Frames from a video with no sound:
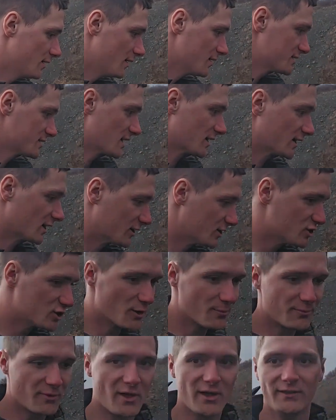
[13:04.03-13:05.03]
I think I could
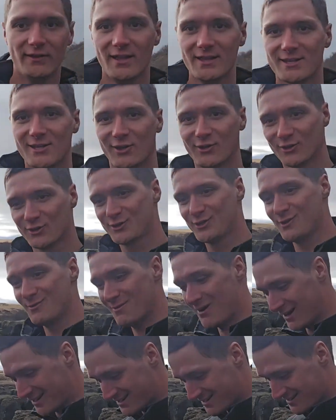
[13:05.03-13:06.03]
jump that. That was a little too
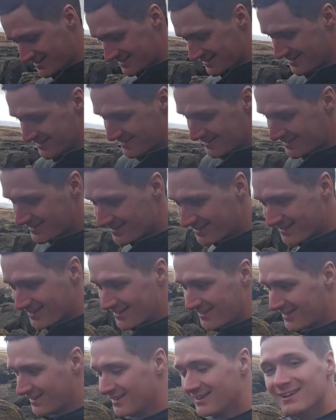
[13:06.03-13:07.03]
much.
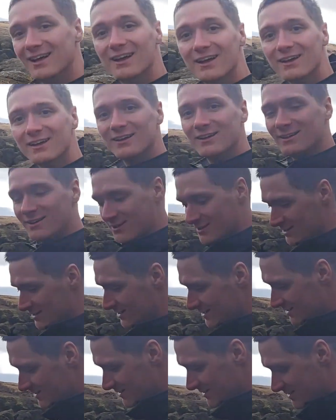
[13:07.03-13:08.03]
This canyon is
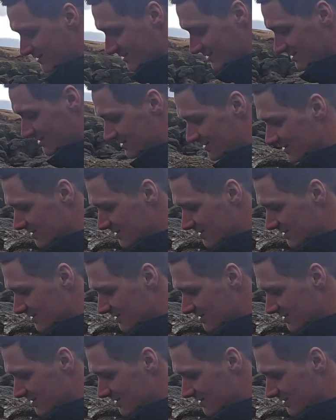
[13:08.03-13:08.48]
very famous in the